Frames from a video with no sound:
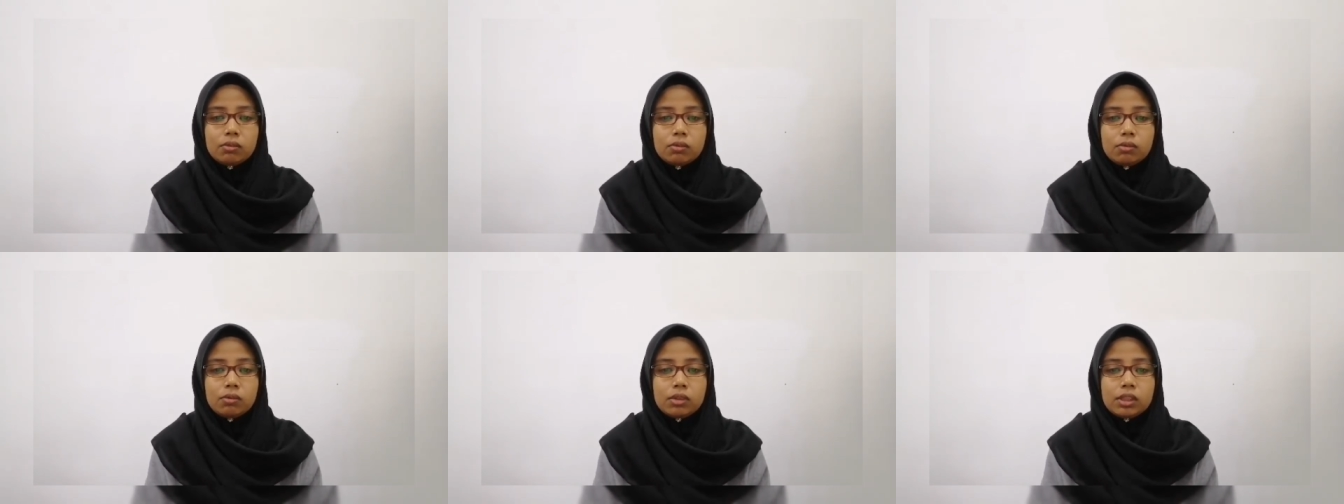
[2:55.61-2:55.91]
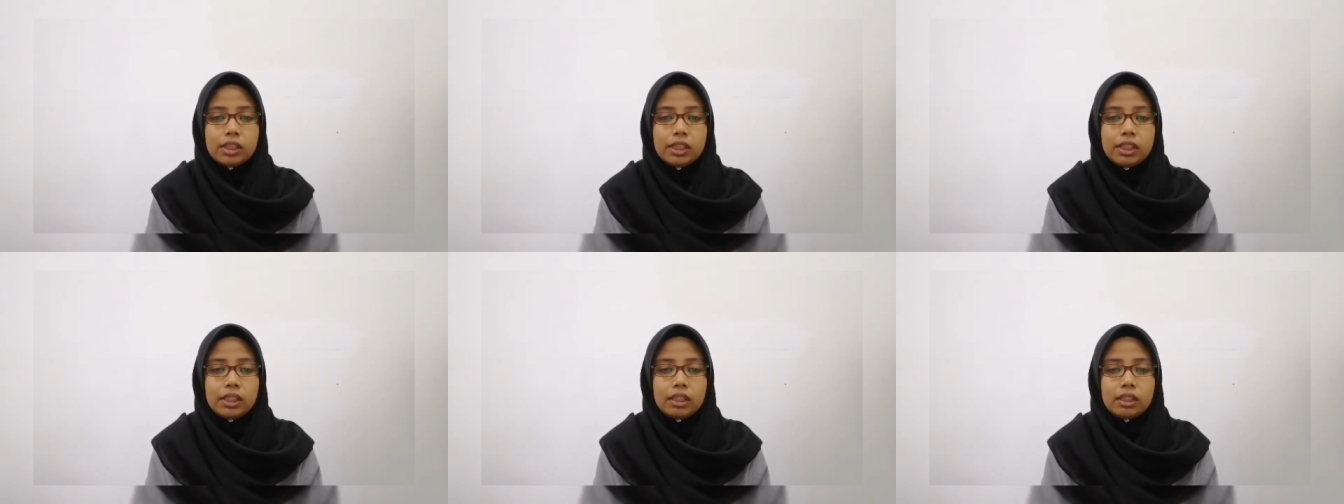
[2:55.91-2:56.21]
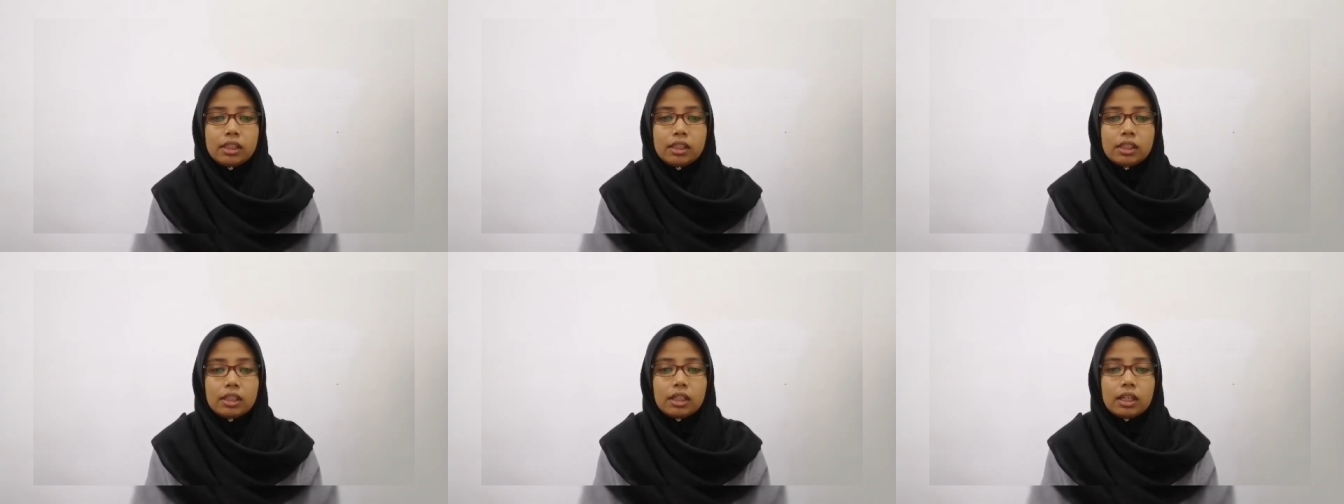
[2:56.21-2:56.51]
were
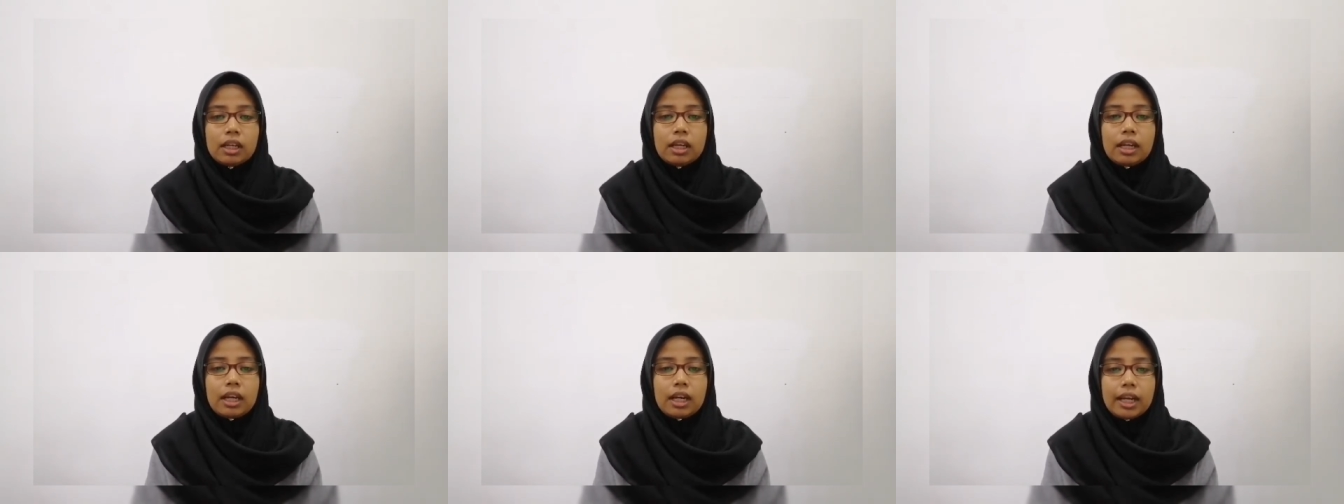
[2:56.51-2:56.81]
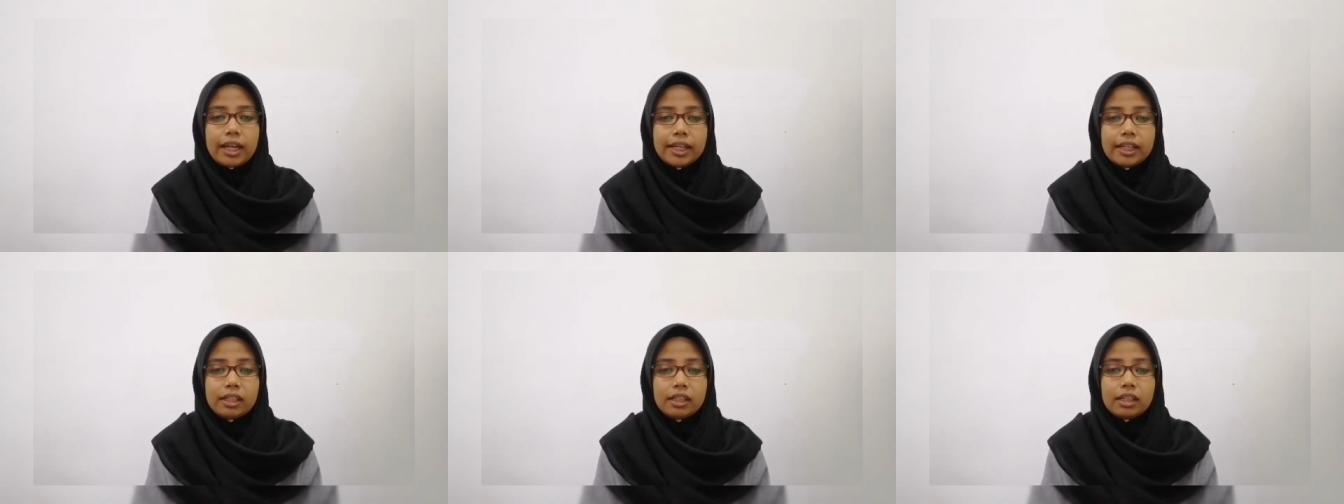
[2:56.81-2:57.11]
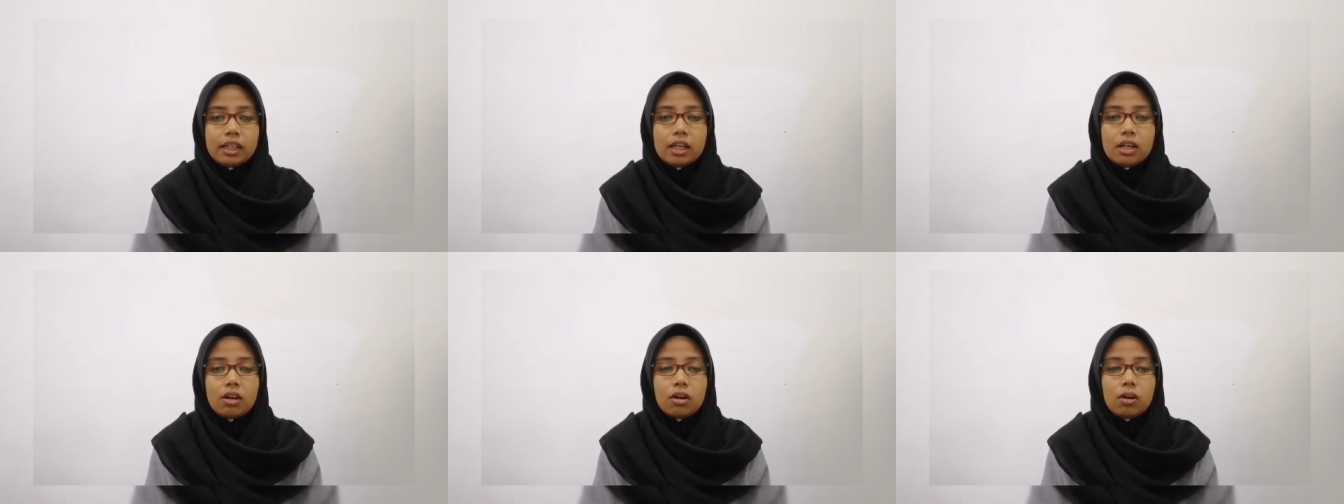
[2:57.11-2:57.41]
in
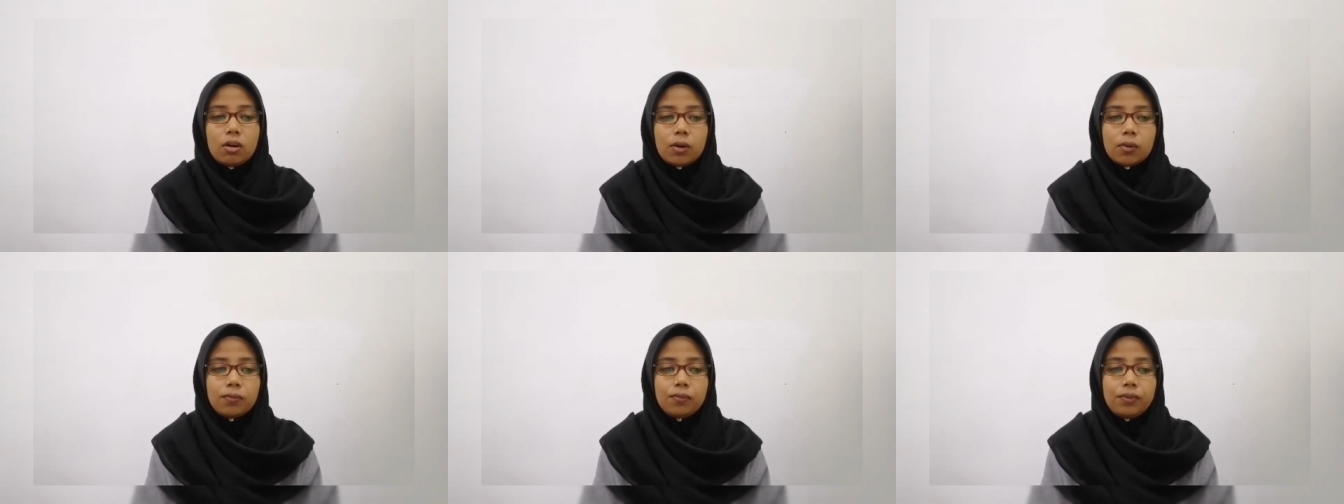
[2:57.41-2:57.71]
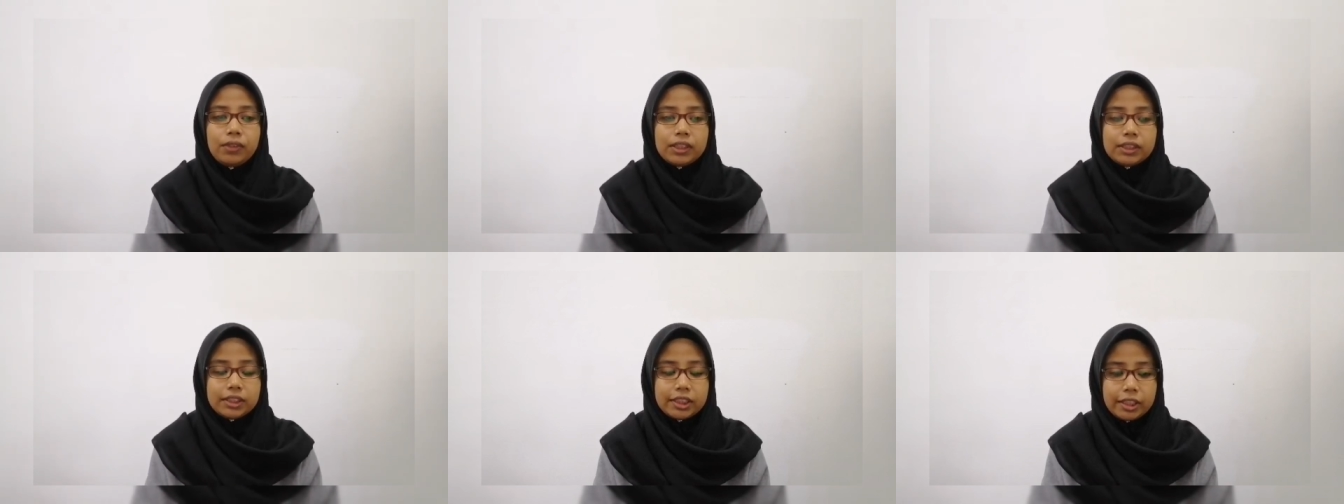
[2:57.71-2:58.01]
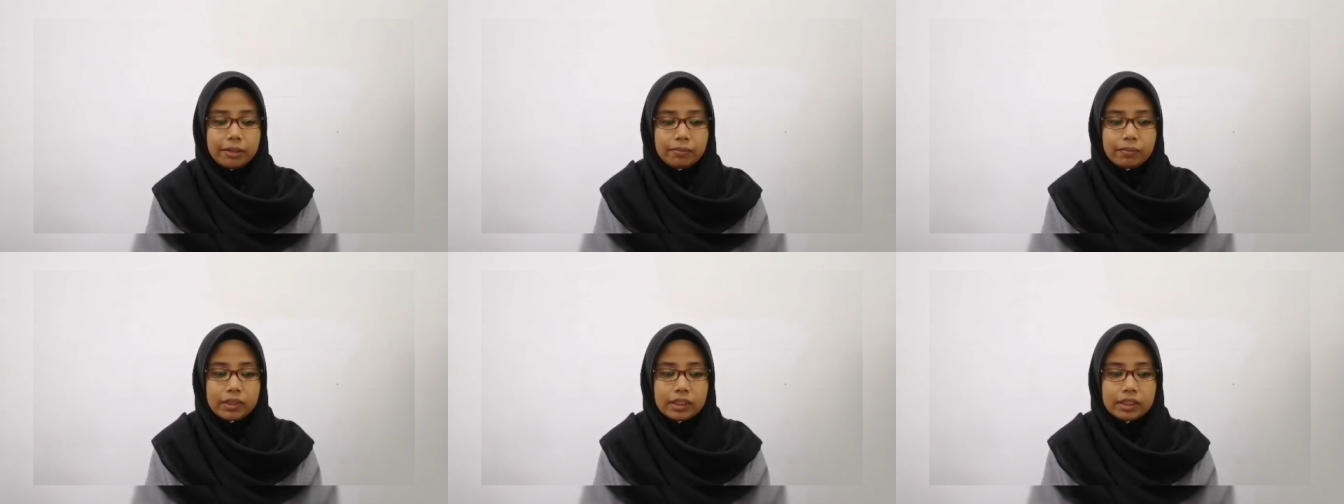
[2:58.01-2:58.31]
line or
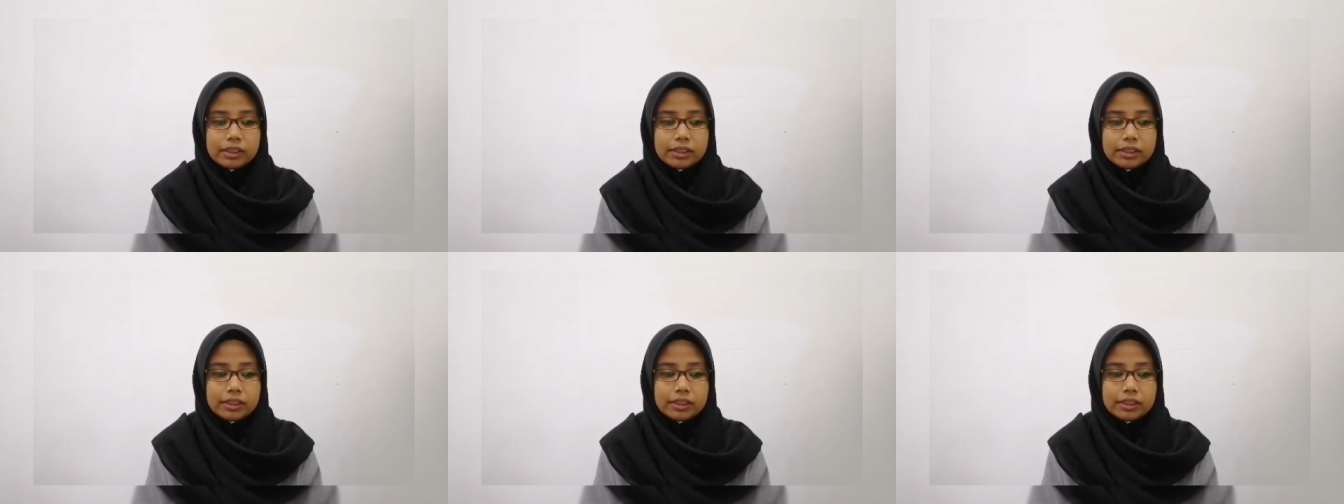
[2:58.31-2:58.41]
V-shape.